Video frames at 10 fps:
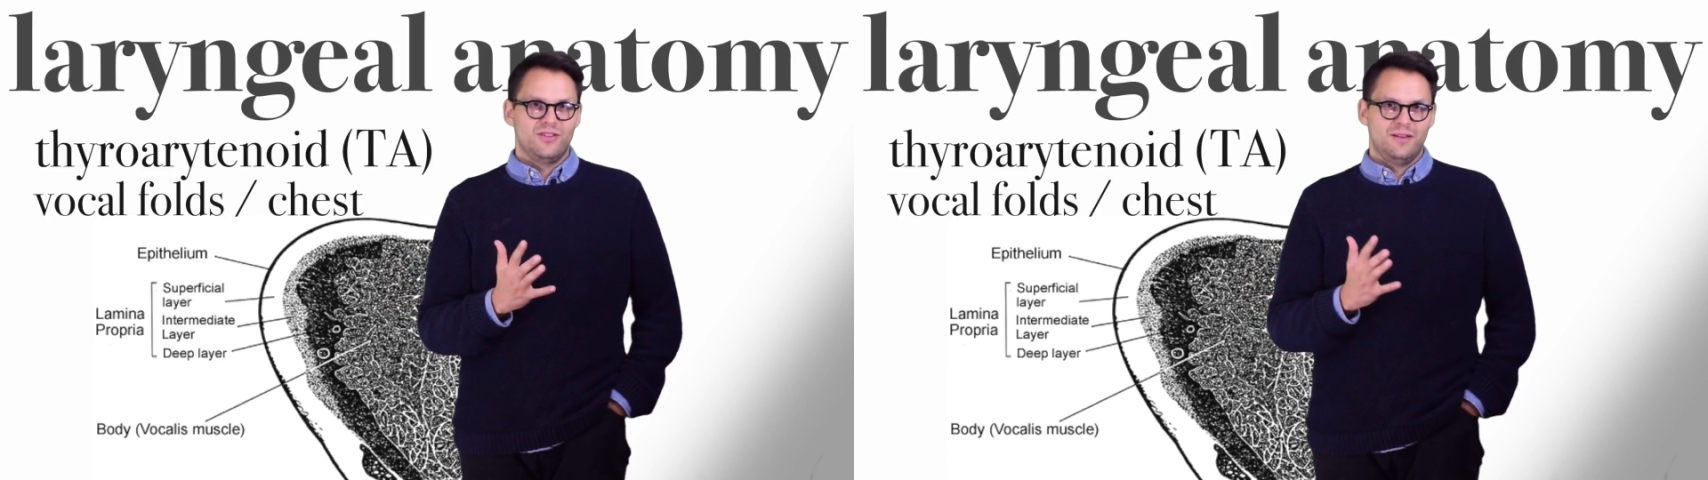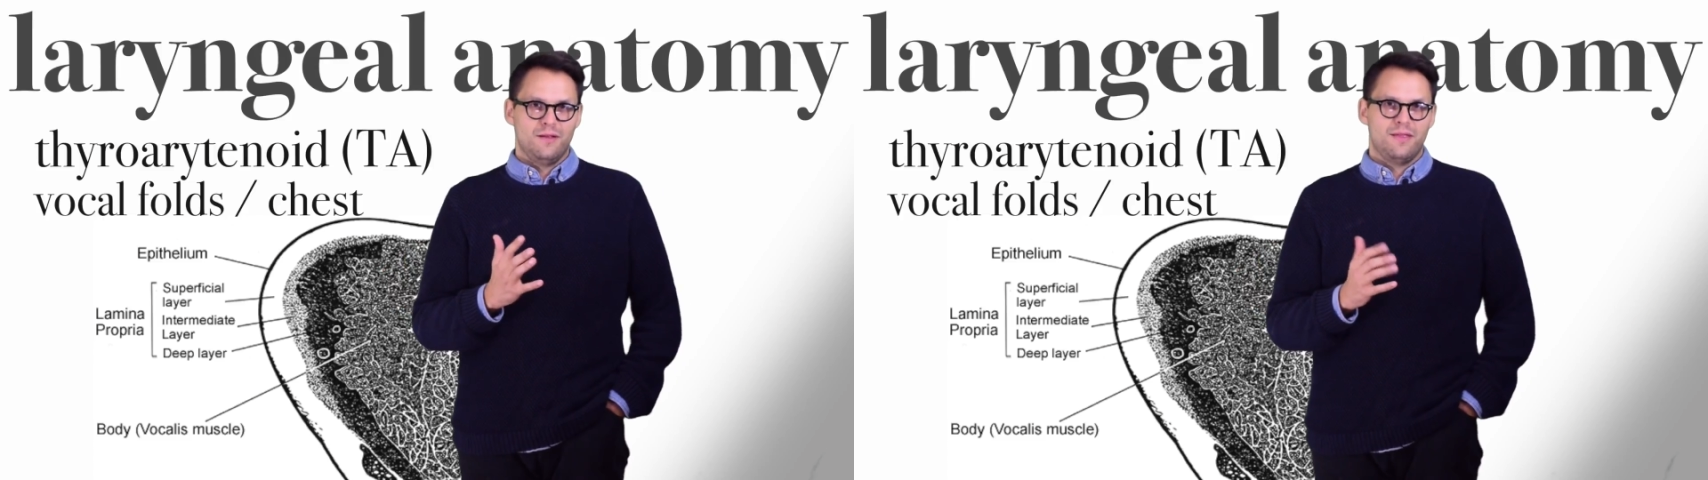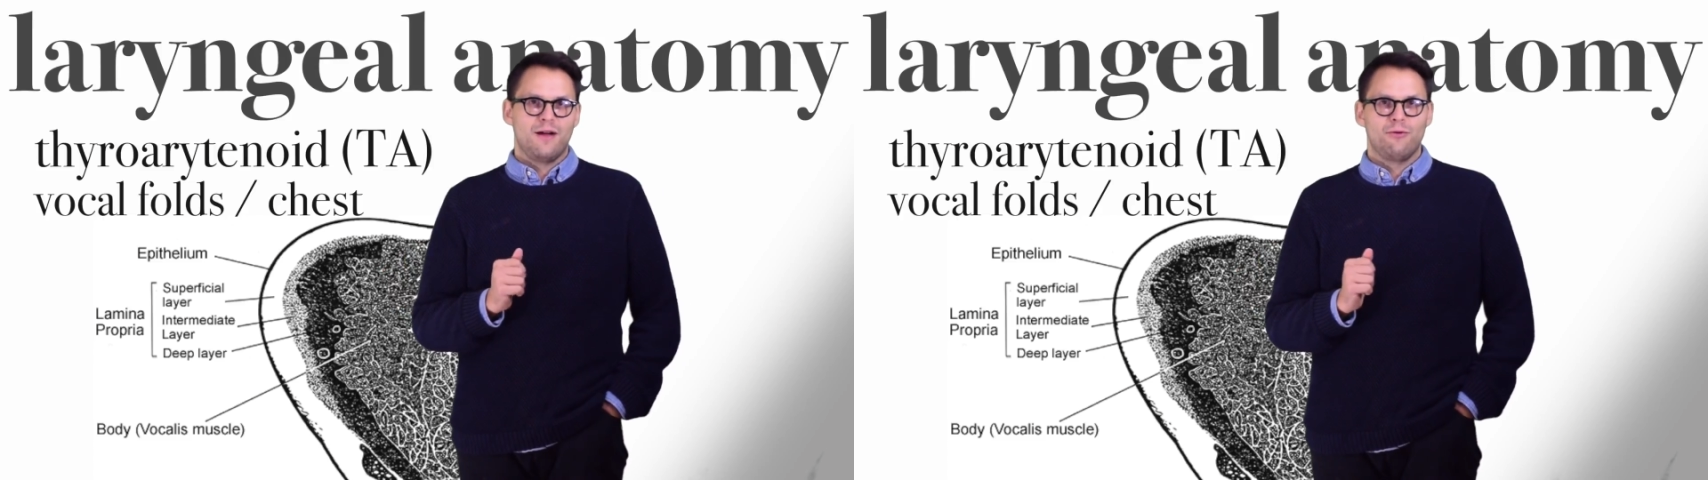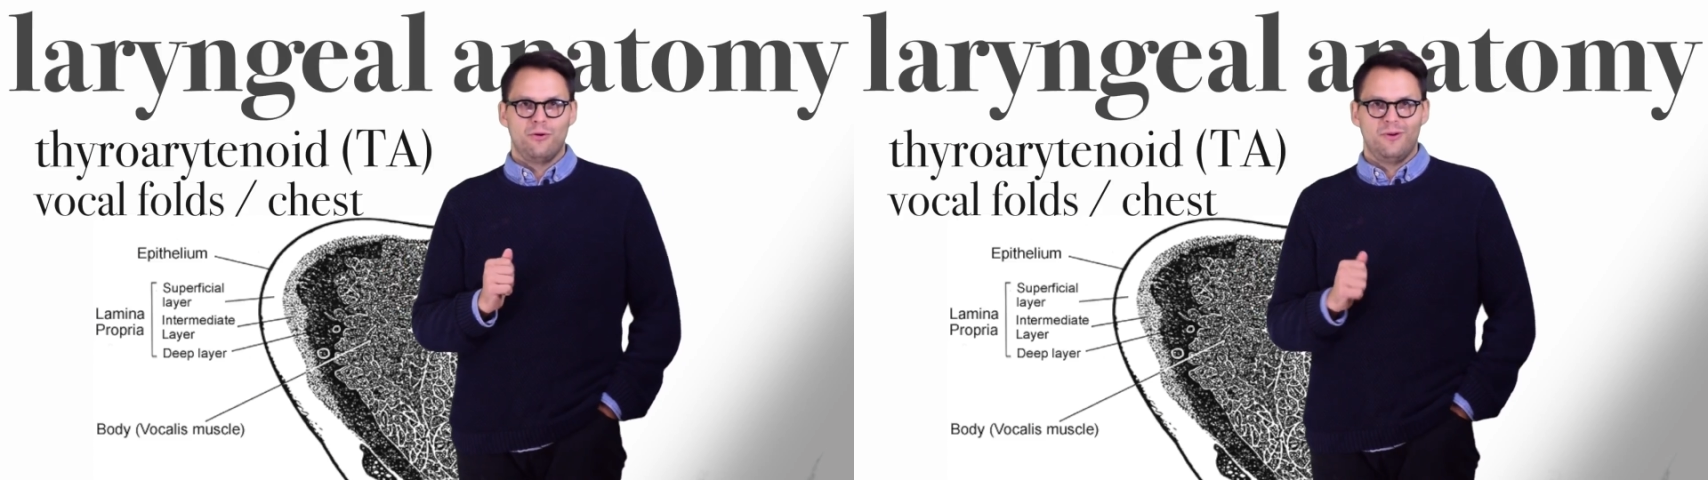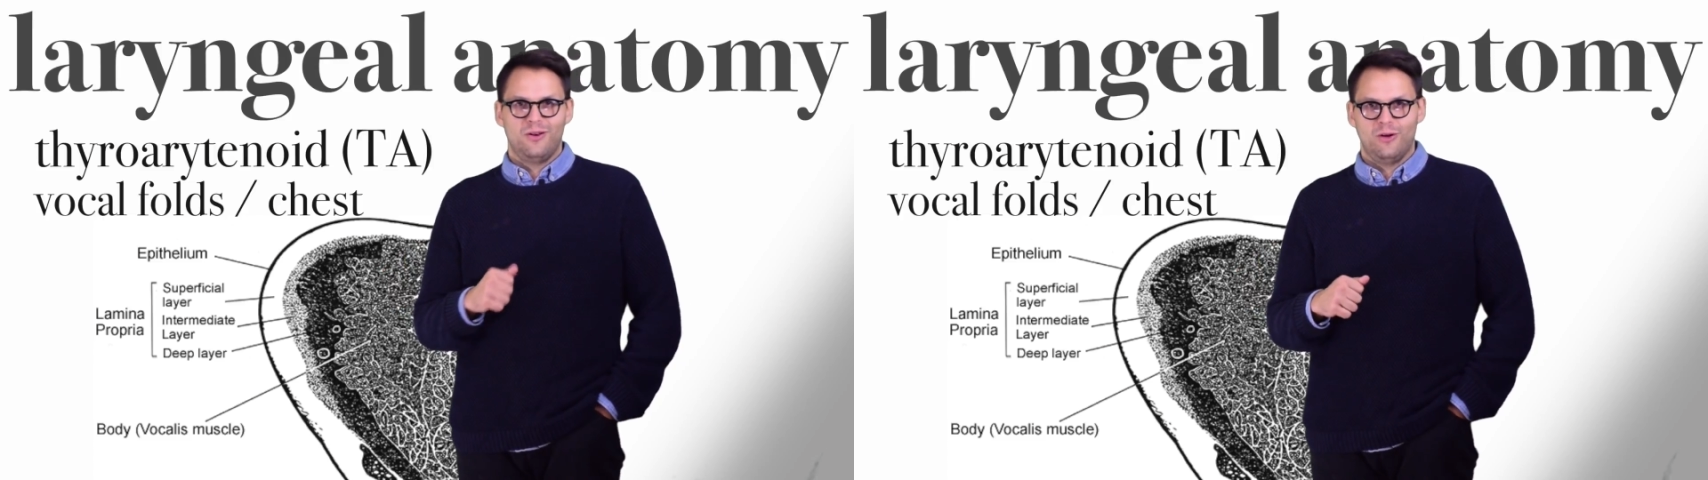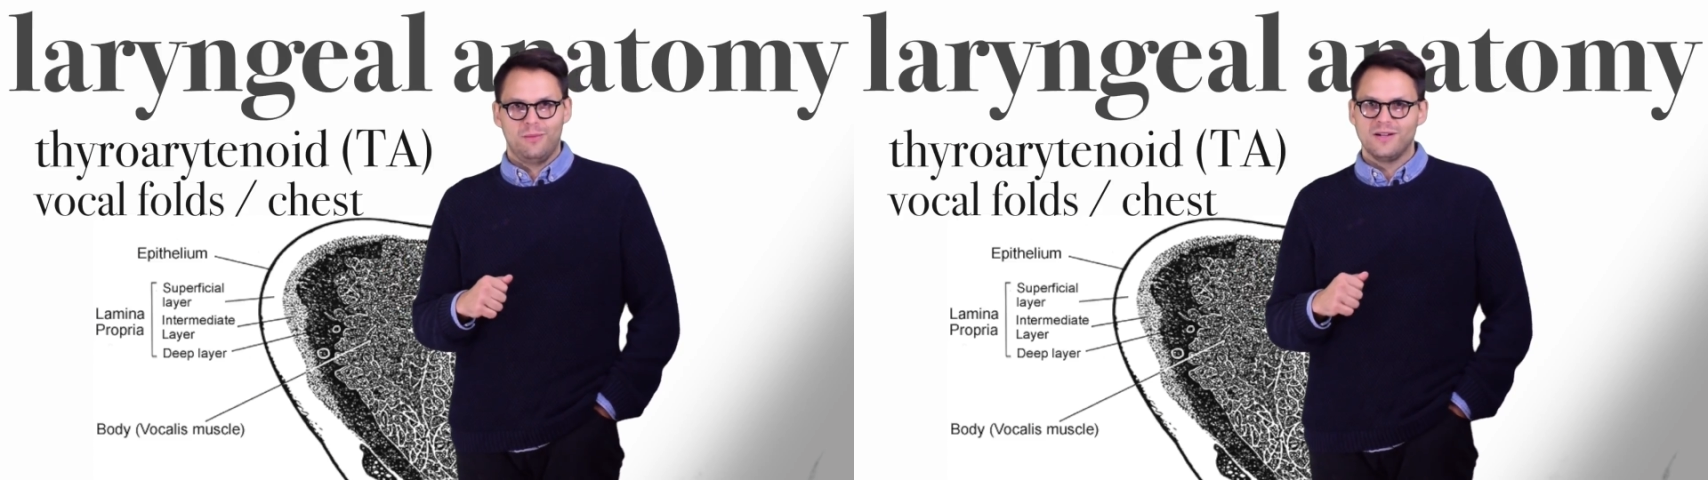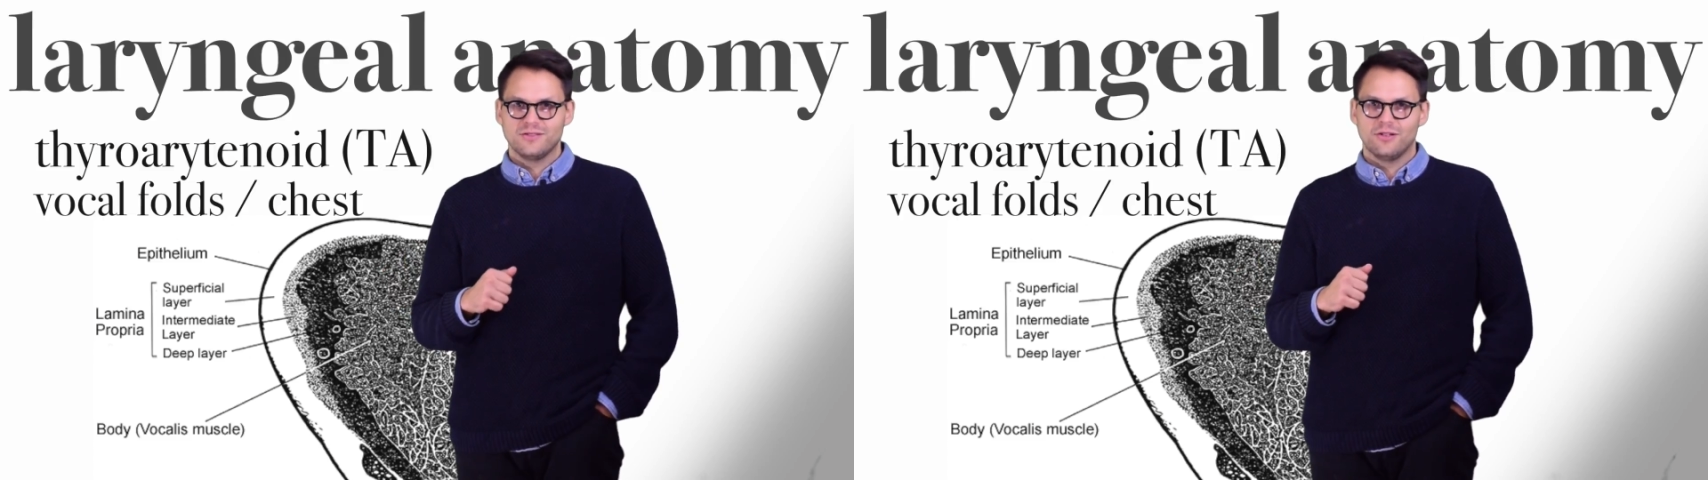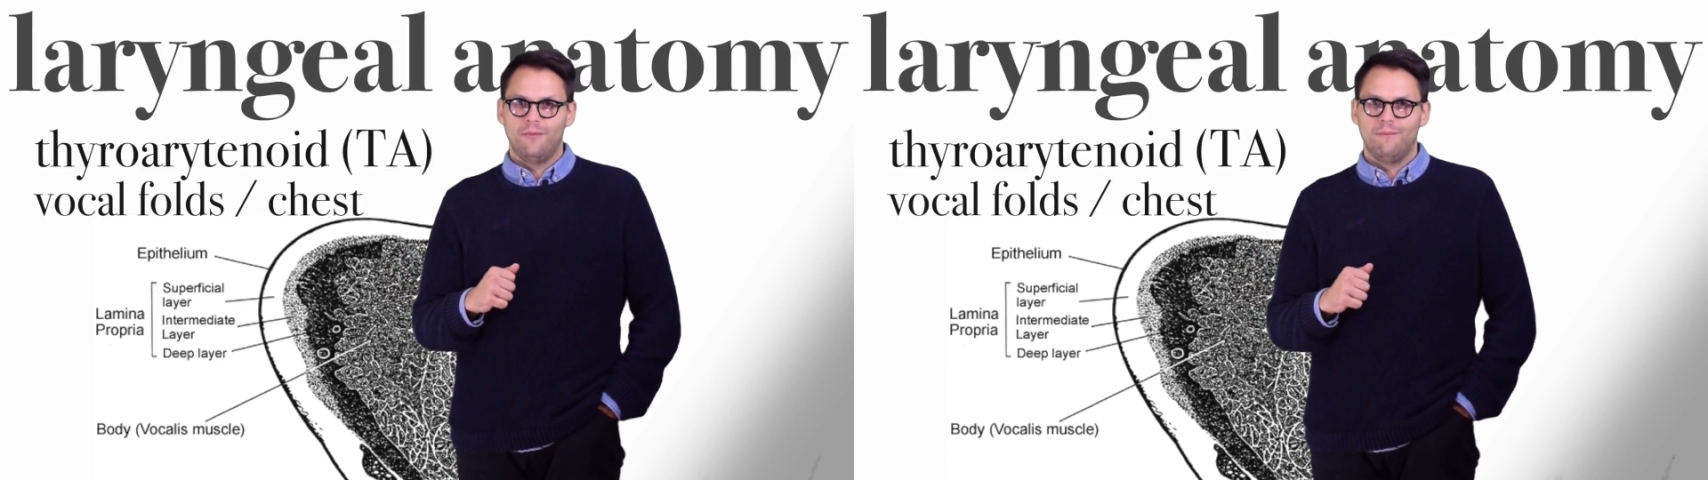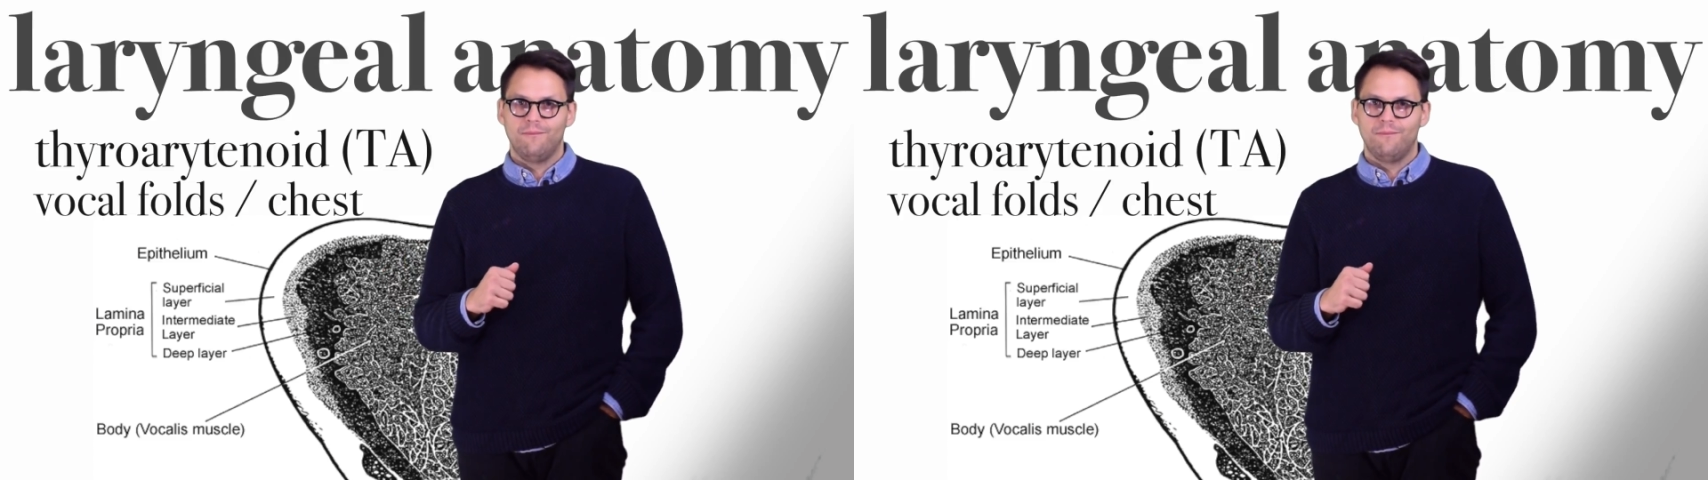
in the thyroarytenoid muscle.